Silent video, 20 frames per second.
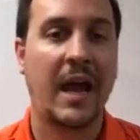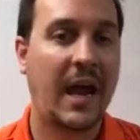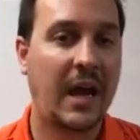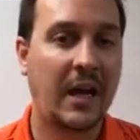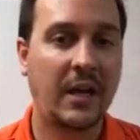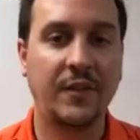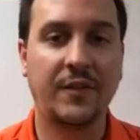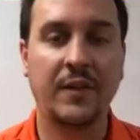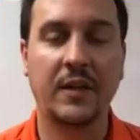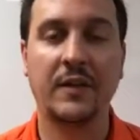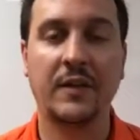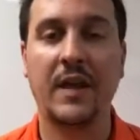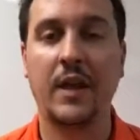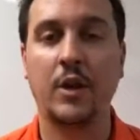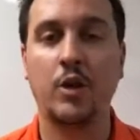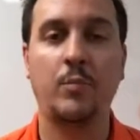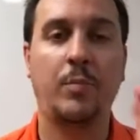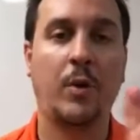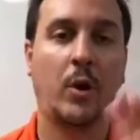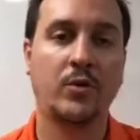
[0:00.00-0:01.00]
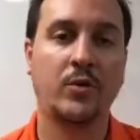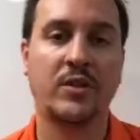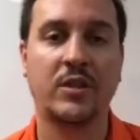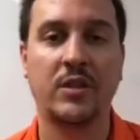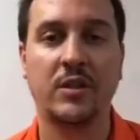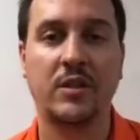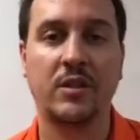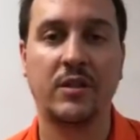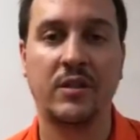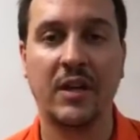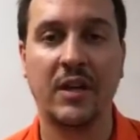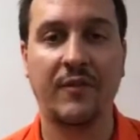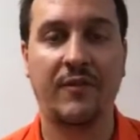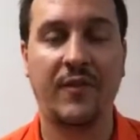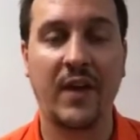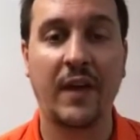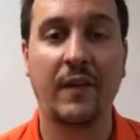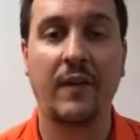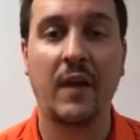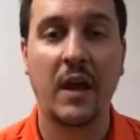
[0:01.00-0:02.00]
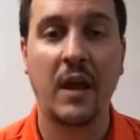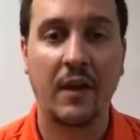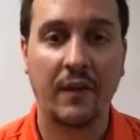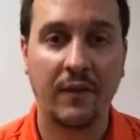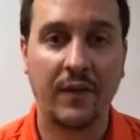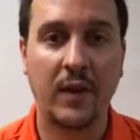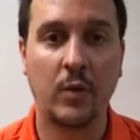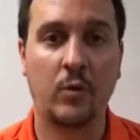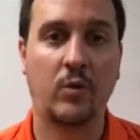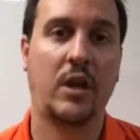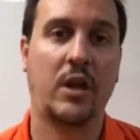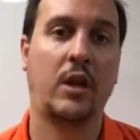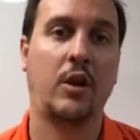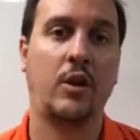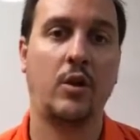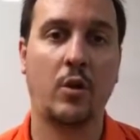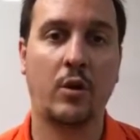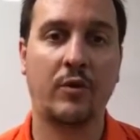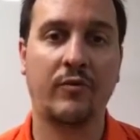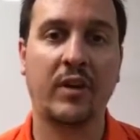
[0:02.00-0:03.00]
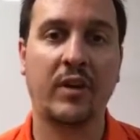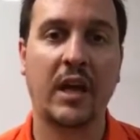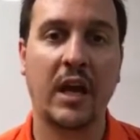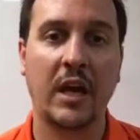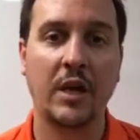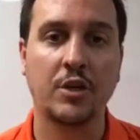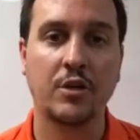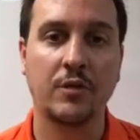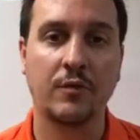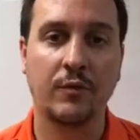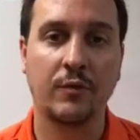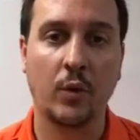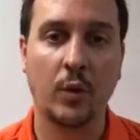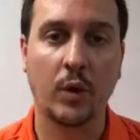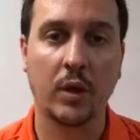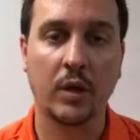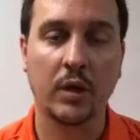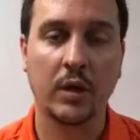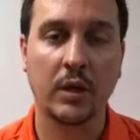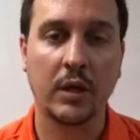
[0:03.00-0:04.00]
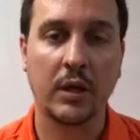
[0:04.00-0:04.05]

Anything that you post into the event, they will get a notification for.